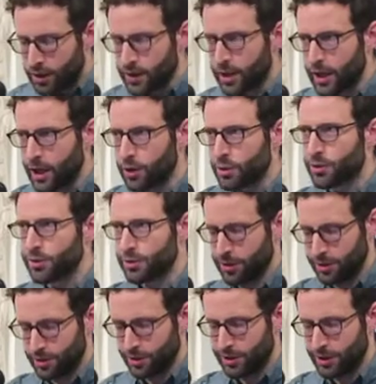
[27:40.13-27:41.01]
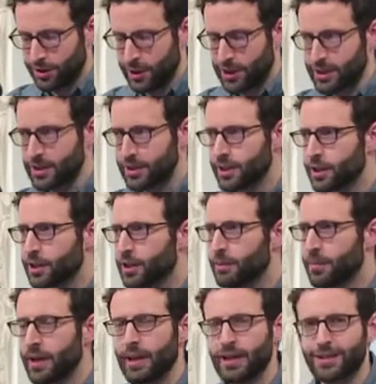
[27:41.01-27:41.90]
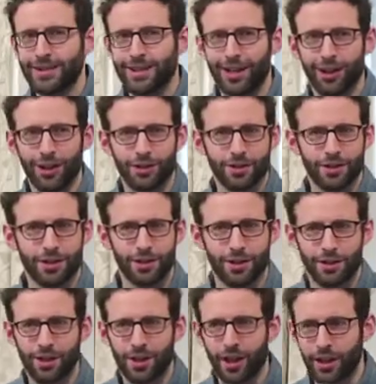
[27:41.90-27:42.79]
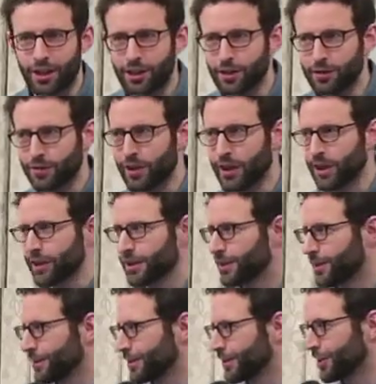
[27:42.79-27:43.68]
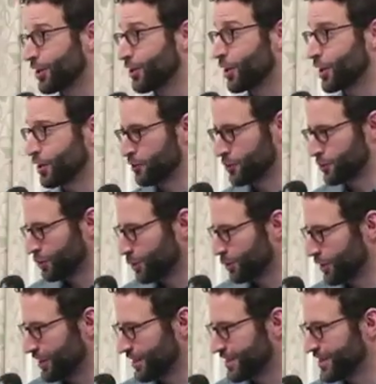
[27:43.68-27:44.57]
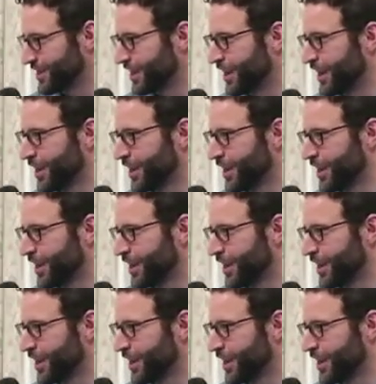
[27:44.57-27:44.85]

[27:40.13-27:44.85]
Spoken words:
Now, this still might sound kind of like a lot of stories.